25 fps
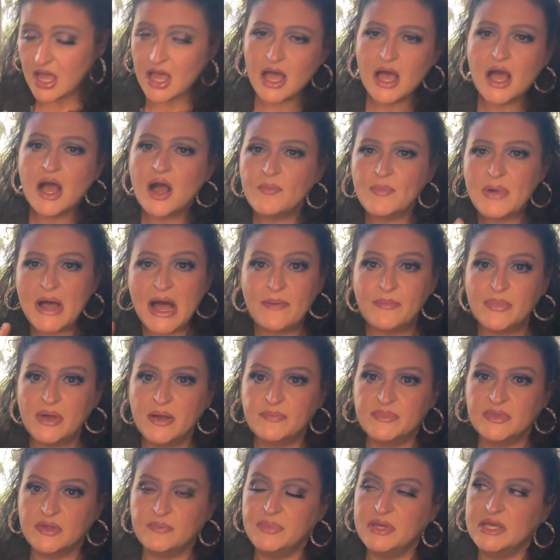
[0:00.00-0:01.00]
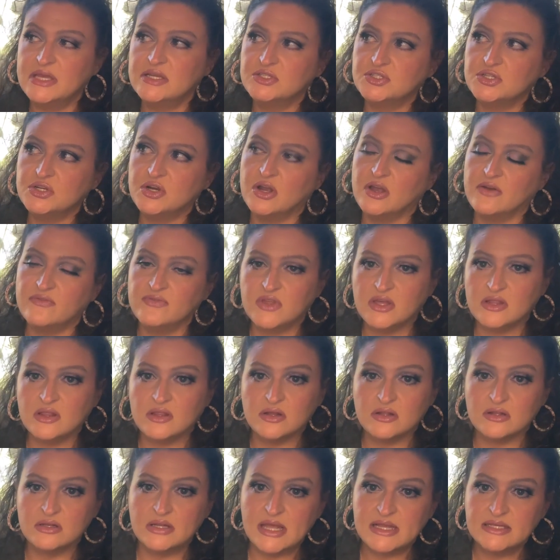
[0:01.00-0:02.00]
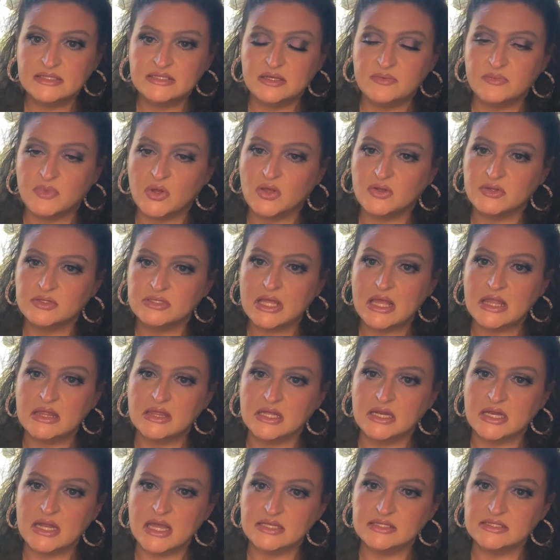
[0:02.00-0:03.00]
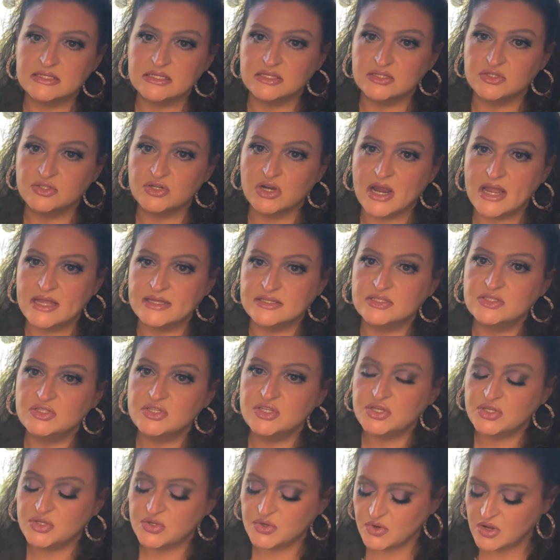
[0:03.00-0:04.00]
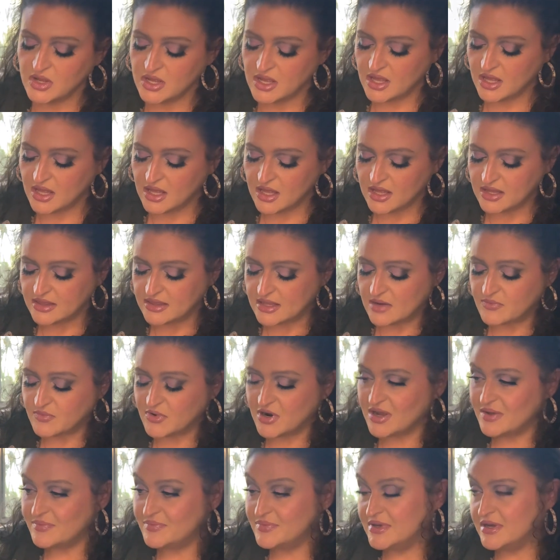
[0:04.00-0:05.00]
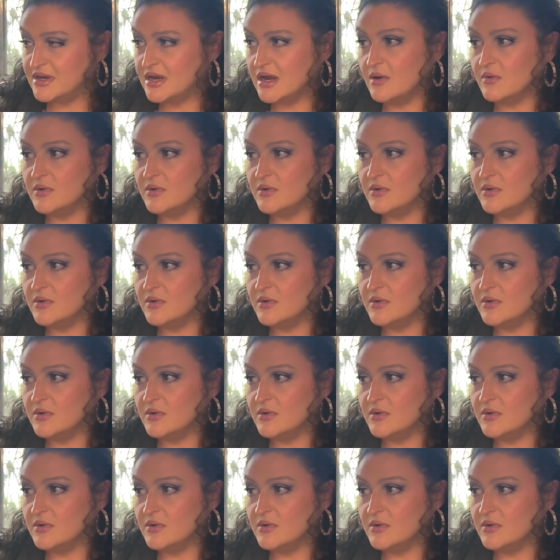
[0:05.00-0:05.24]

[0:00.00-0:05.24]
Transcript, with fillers: I'll pop up the picture of the little nesting bowls and the nesting trays too that were up there.